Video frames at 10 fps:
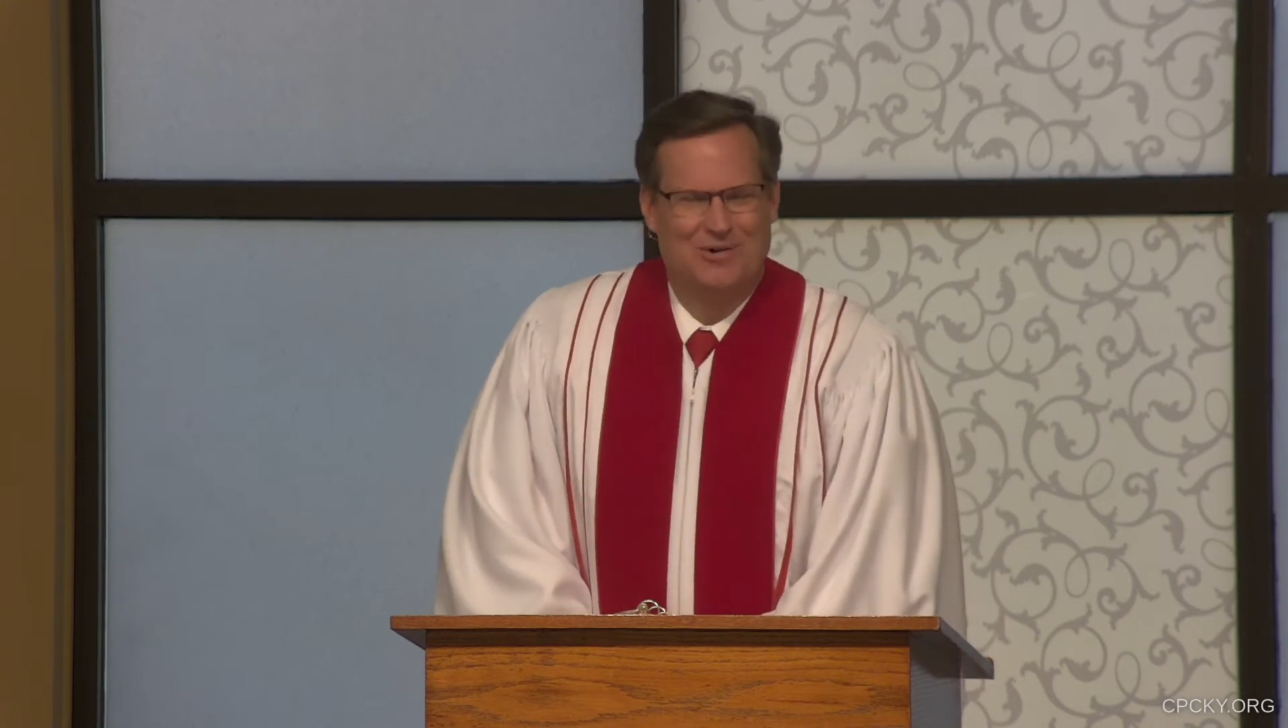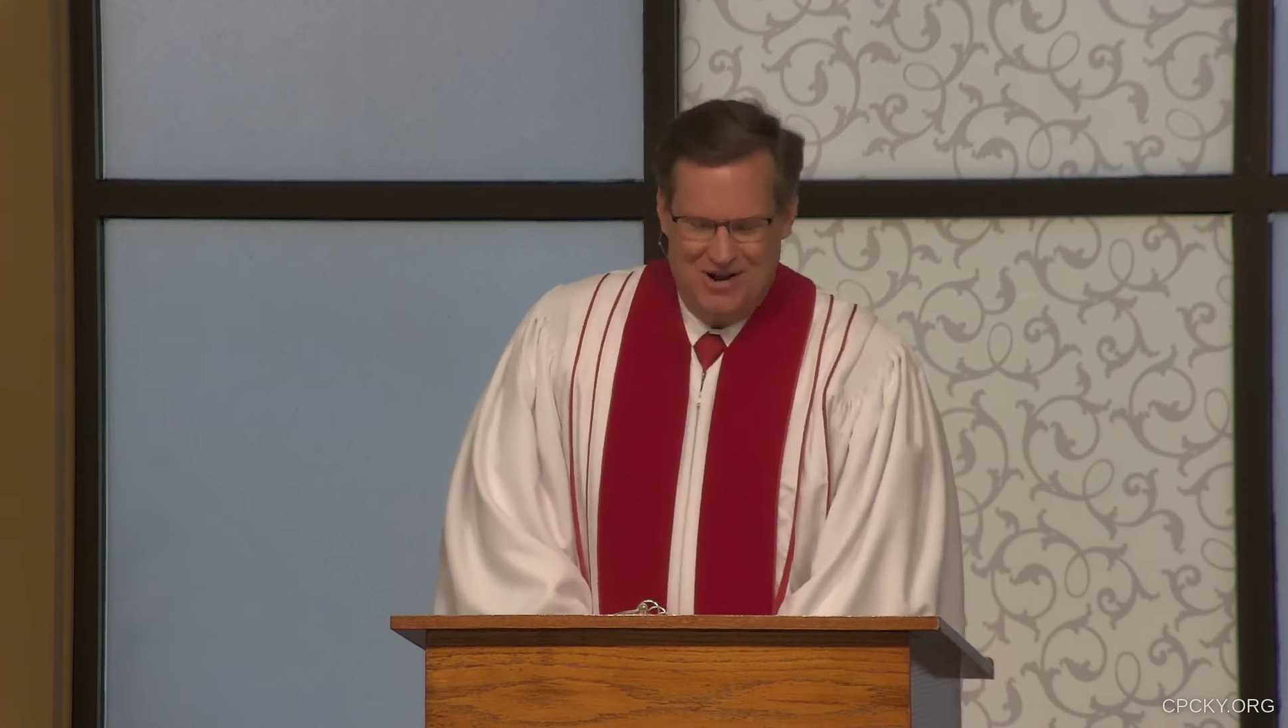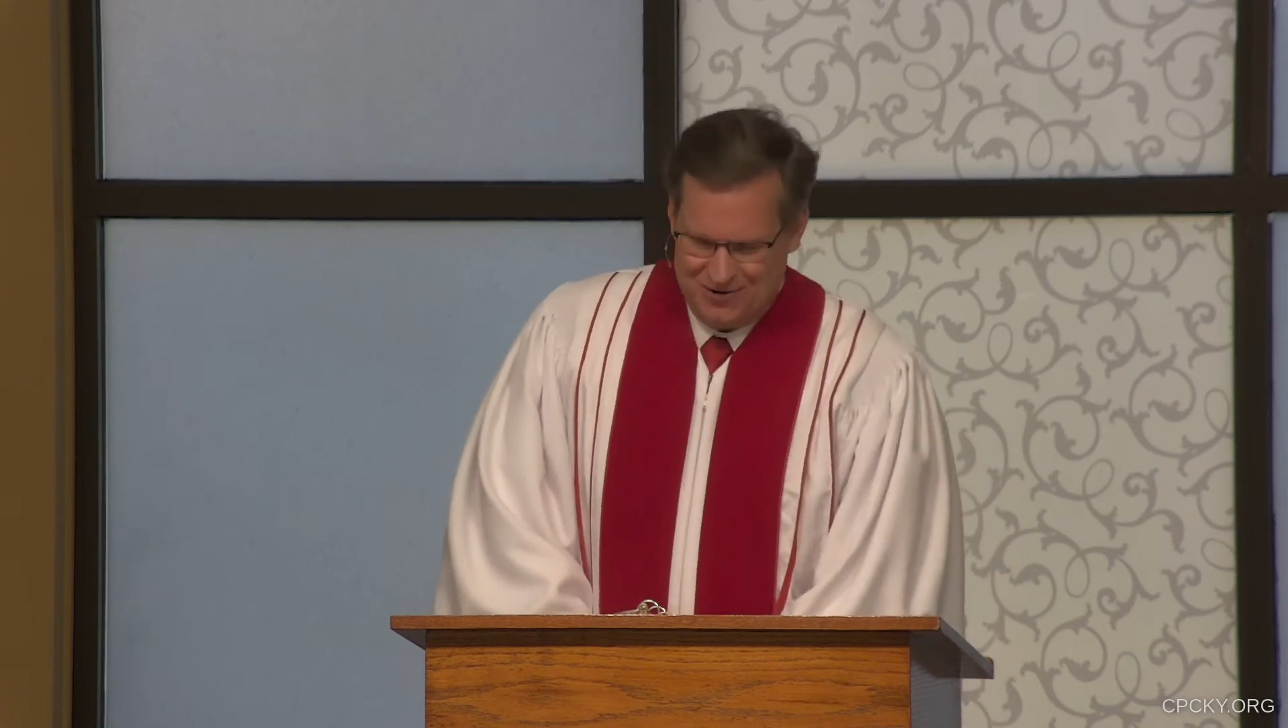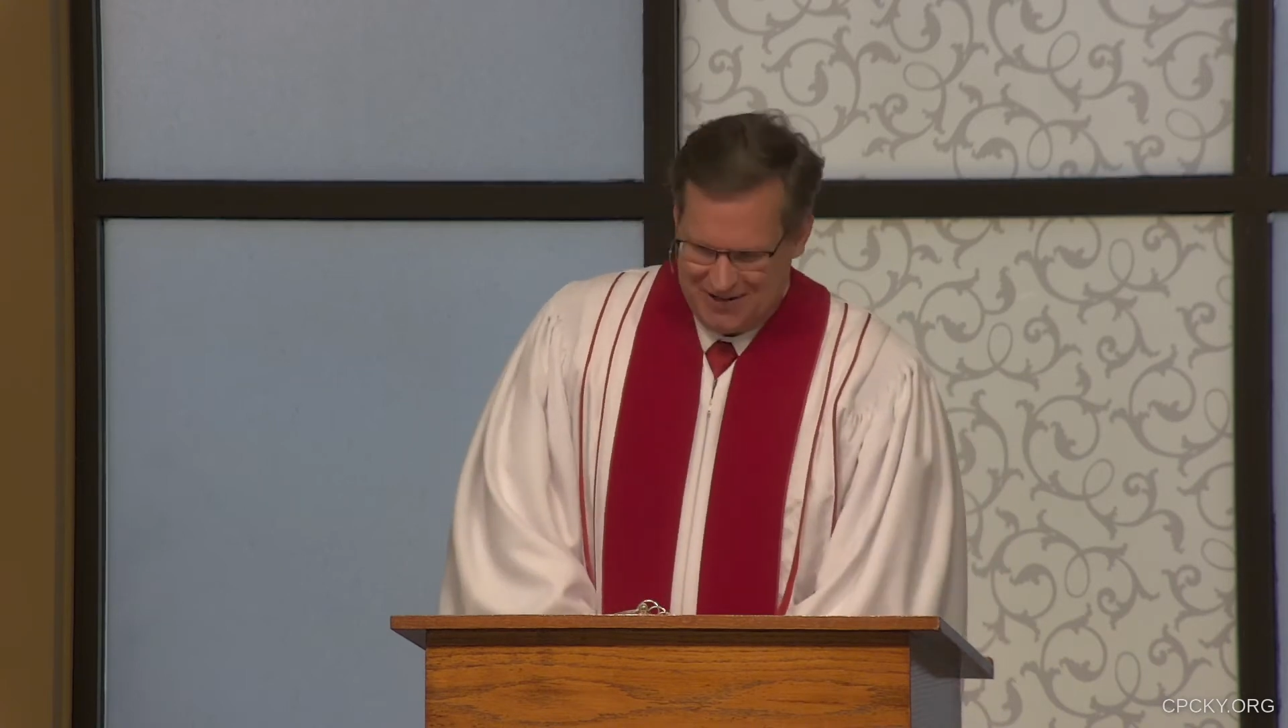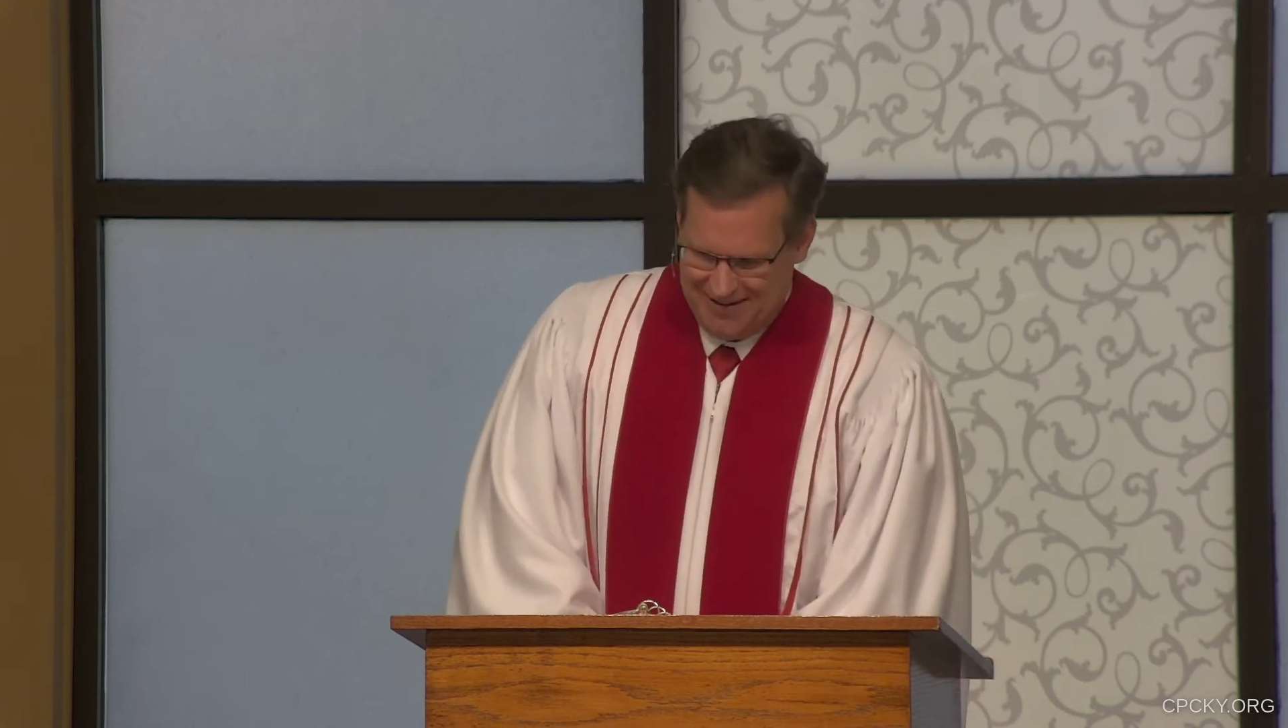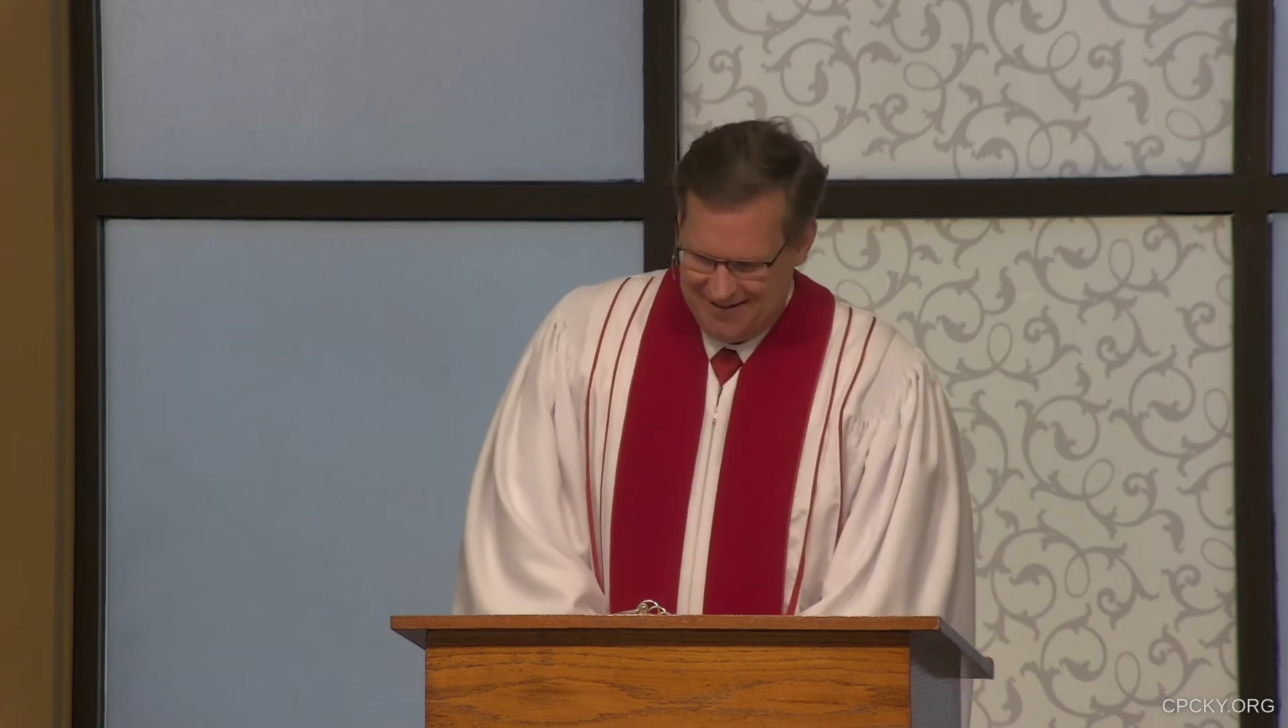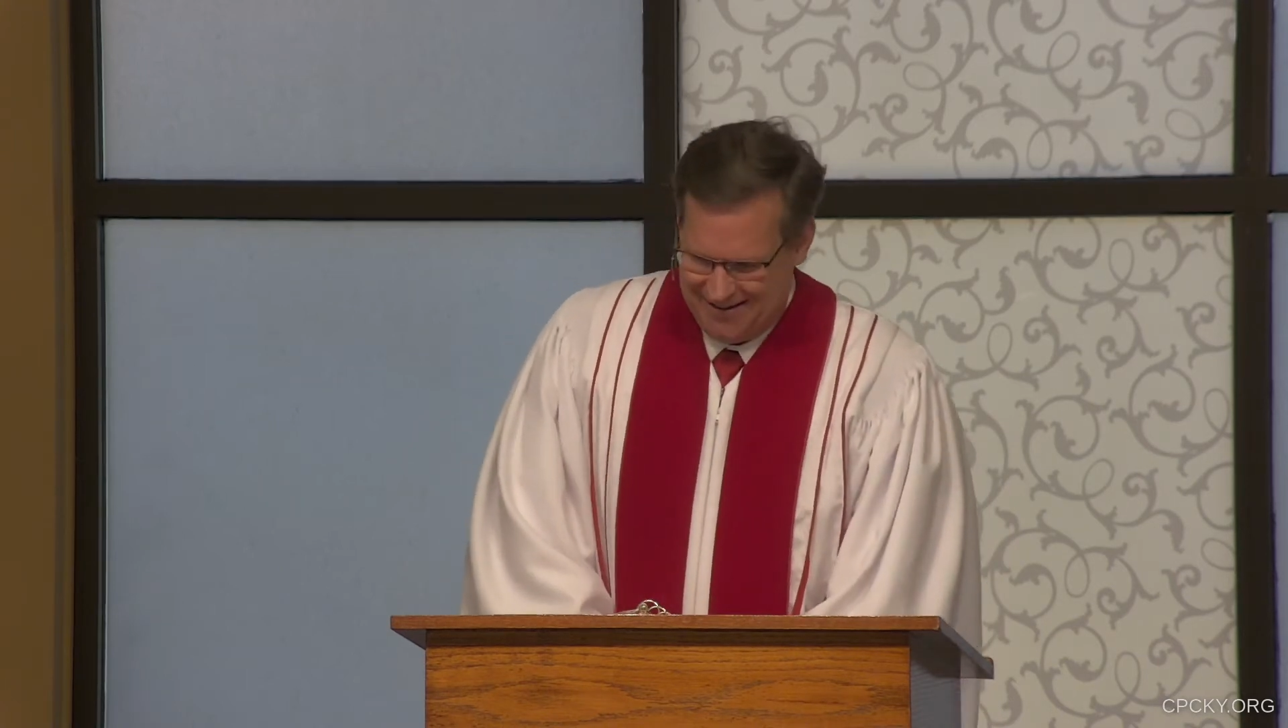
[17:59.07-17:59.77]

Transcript: wrote?